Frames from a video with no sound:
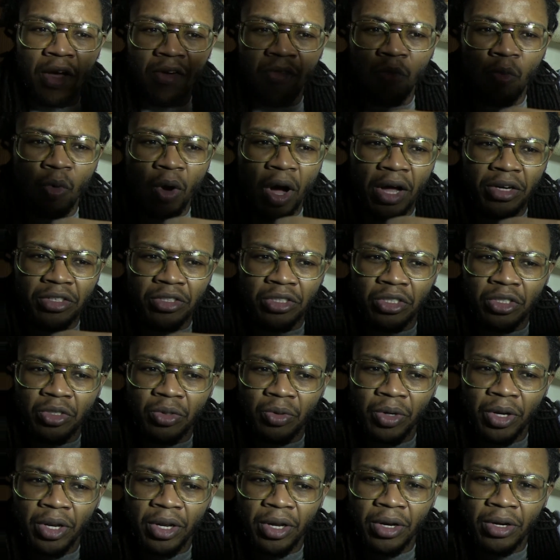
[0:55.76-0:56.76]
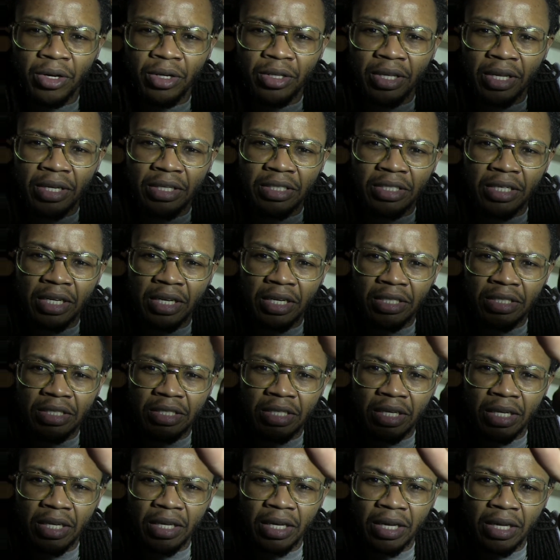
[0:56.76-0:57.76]
have washers on here that tend
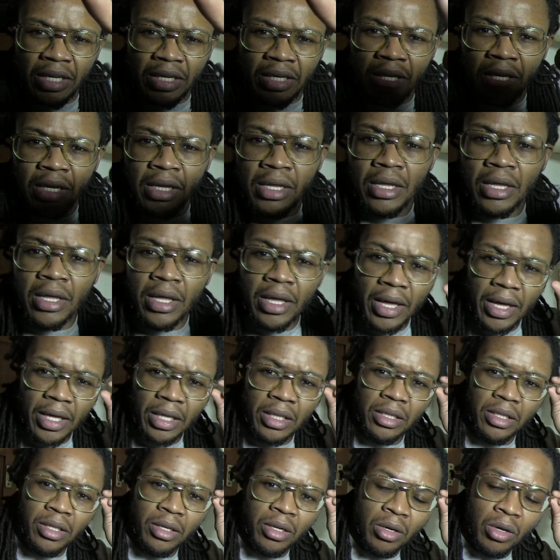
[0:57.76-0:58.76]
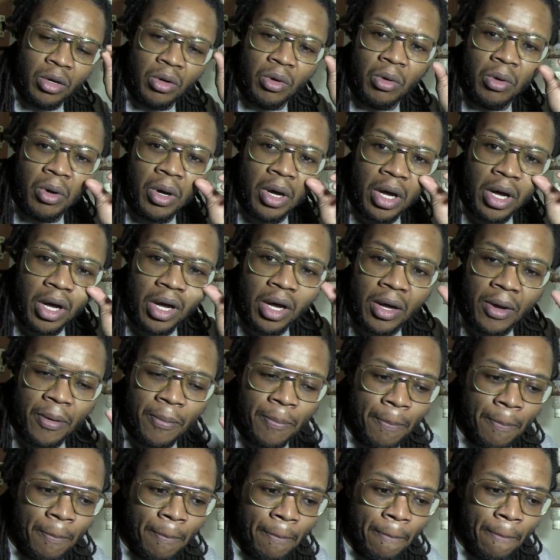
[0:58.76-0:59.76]
to get a little
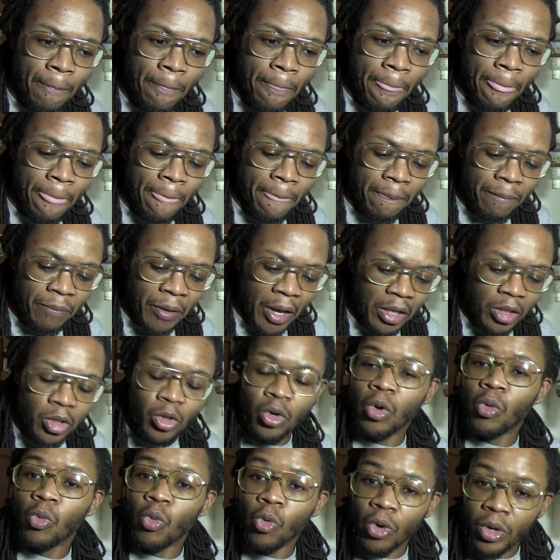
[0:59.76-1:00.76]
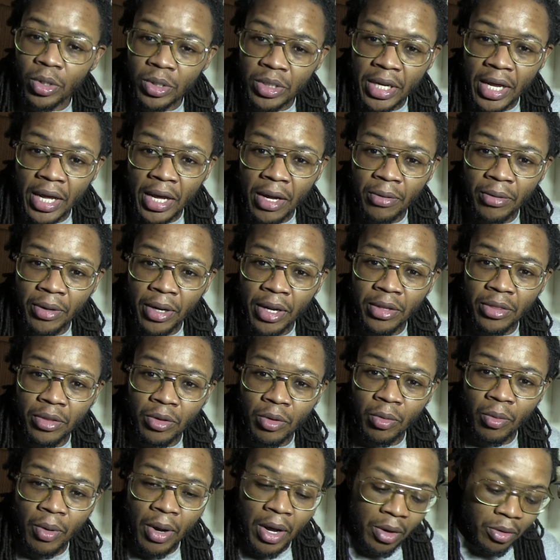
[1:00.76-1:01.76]
worn down
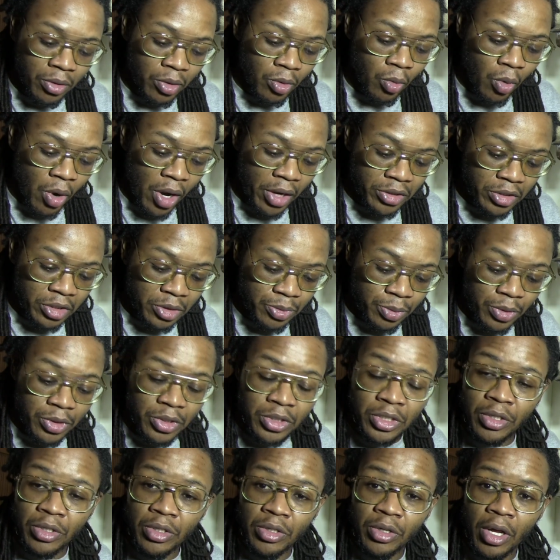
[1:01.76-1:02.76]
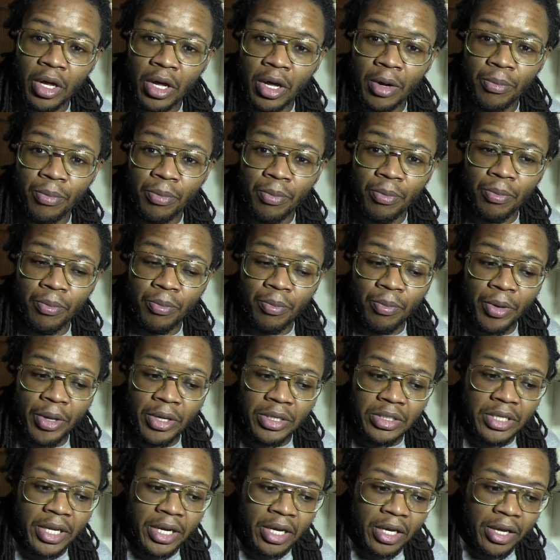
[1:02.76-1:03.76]
after a while. The washers
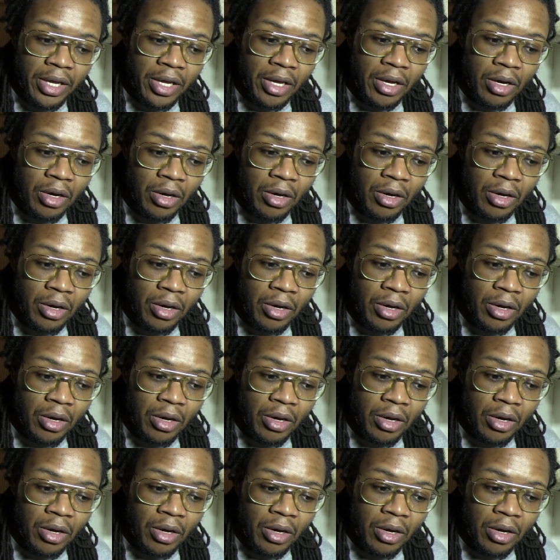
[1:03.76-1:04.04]
is like